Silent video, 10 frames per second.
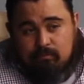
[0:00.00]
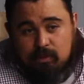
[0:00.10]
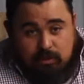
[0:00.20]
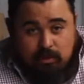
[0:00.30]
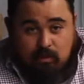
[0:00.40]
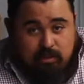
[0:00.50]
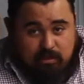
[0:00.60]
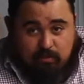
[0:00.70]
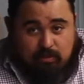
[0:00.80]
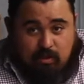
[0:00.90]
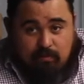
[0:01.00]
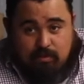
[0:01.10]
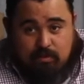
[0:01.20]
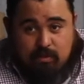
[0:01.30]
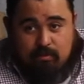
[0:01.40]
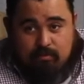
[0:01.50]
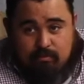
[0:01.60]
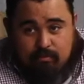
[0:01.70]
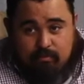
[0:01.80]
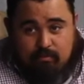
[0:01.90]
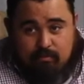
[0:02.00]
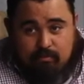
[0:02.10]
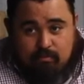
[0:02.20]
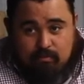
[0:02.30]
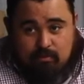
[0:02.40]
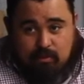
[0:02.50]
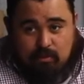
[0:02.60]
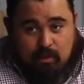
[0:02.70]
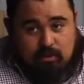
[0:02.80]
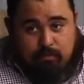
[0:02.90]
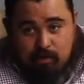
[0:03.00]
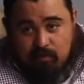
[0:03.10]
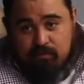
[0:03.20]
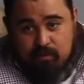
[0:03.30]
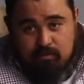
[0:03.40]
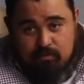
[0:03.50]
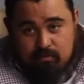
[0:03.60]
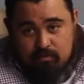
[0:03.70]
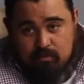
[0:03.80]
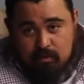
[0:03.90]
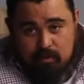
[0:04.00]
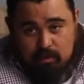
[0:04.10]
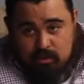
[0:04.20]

Because the Old Testament was obvious, right? Like, here's a prophet, and